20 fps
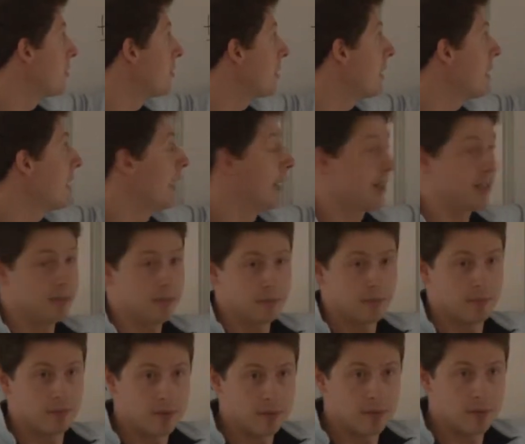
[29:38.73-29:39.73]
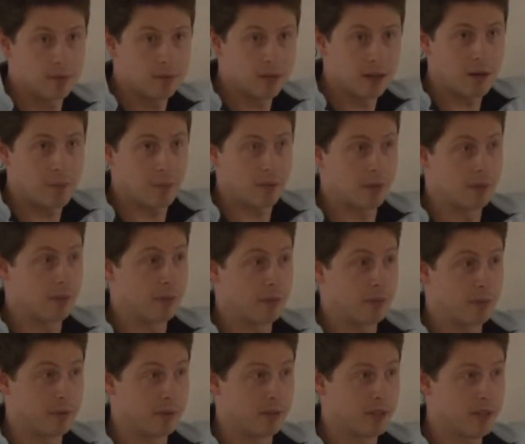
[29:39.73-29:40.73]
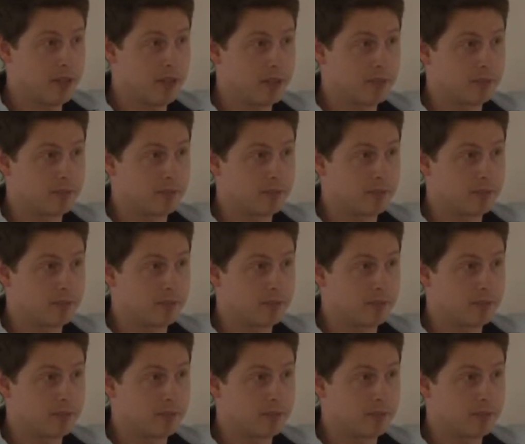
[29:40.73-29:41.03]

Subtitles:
really like a problem, okay?